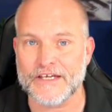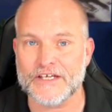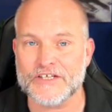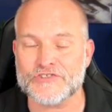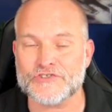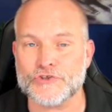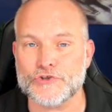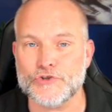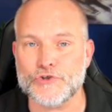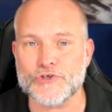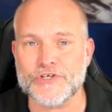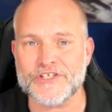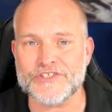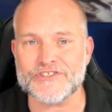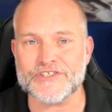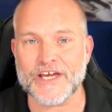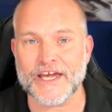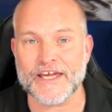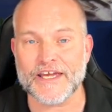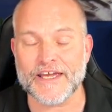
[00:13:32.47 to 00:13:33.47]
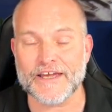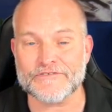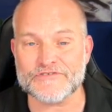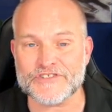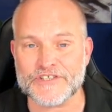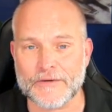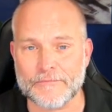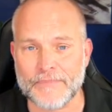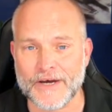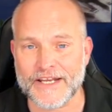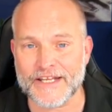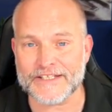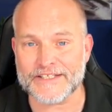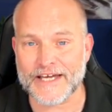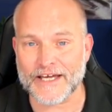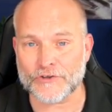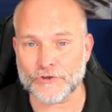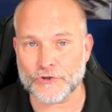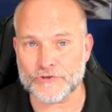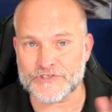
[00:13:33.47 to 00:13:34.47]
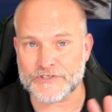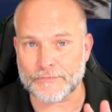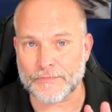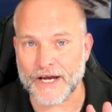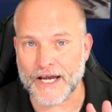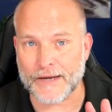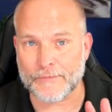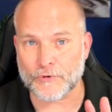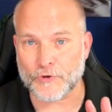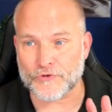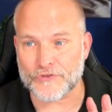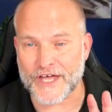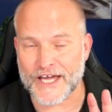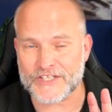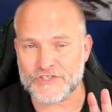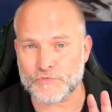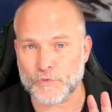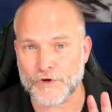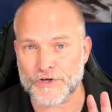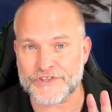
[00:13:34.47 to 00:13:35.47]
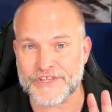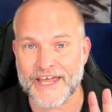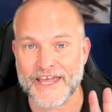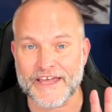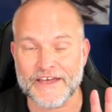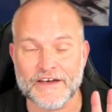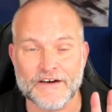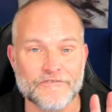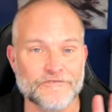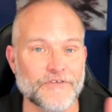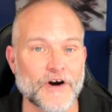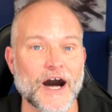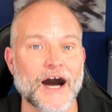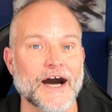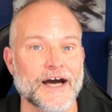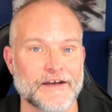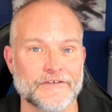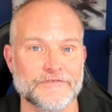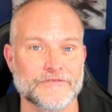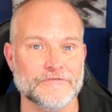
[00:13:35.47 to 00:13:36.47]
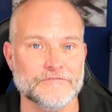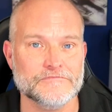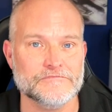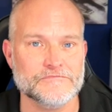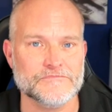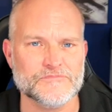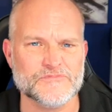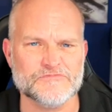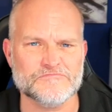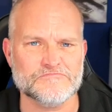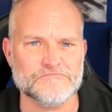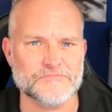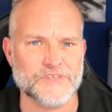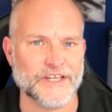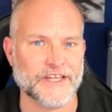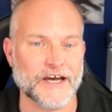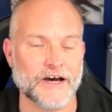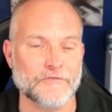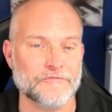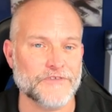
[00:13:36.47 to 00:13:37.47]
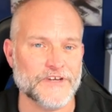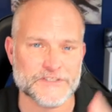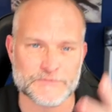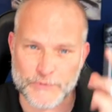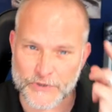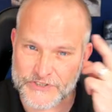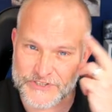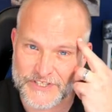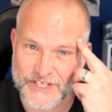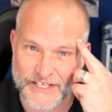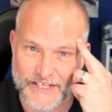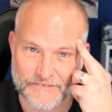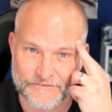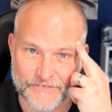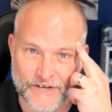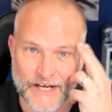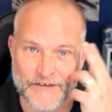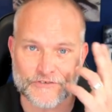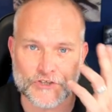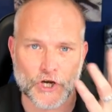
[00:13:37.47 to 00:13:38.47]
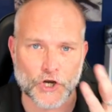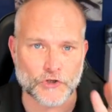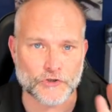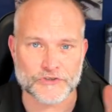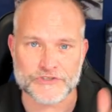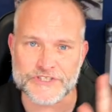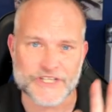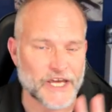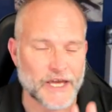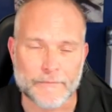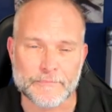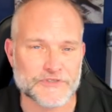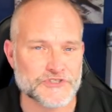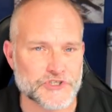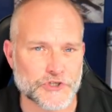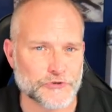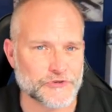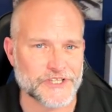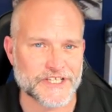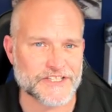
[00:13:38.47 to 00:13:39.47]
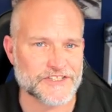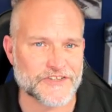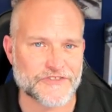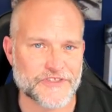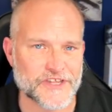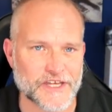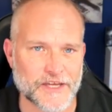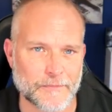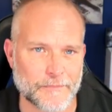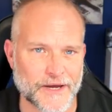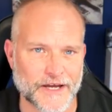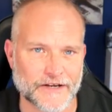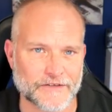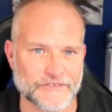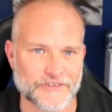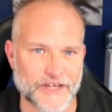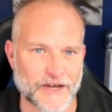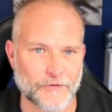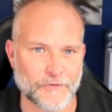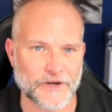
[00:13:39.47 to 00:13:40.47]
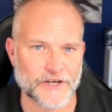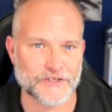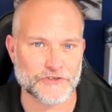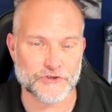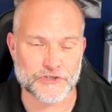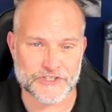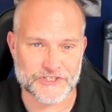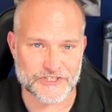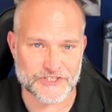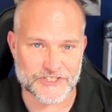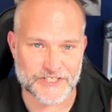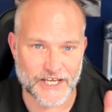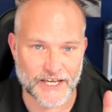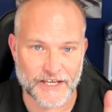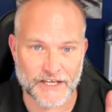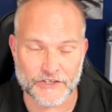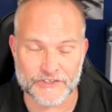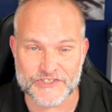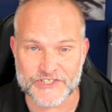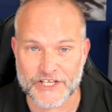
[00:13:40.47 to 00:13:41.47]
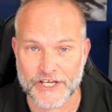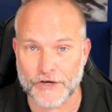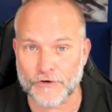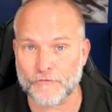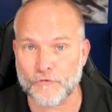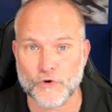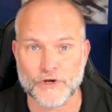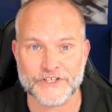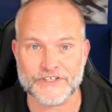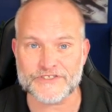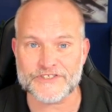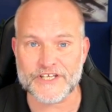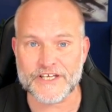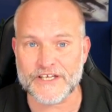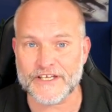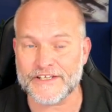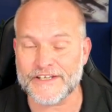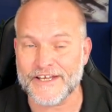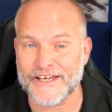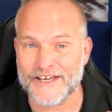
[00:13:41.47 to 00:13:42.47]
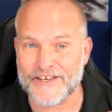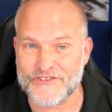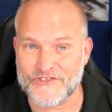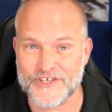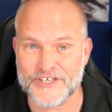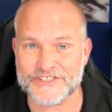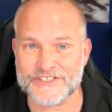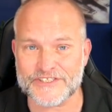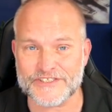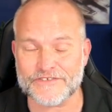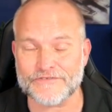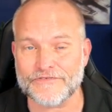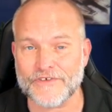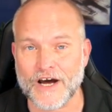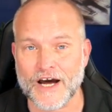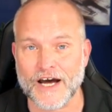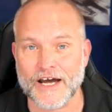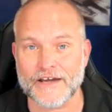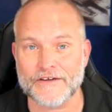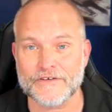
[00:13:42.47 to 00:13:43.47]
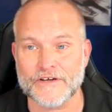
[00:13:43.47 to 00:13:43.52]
So you could say if somebody downloads a Bible, that's worth a 5. And now Facebook's thinking $5, but you don't need to think about it that way. You could just say on a scale of 1 to 10, this is a 5.